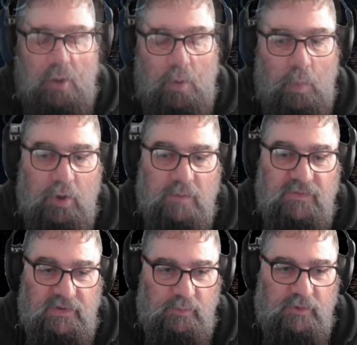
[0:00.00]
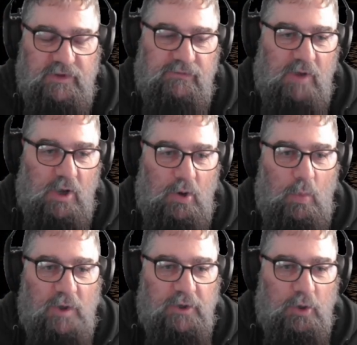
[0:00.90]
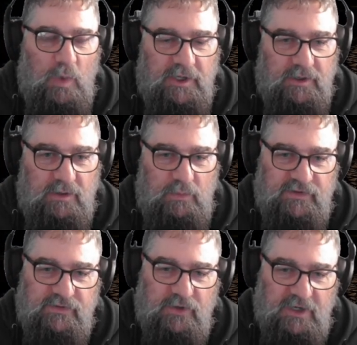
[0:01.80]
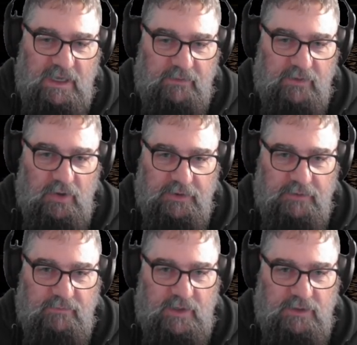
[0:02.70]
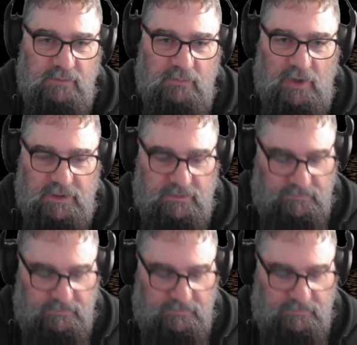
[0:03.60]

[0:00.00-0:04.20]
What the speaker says: Welcome to the British Rail 101, which has got another kind of vacuum brake.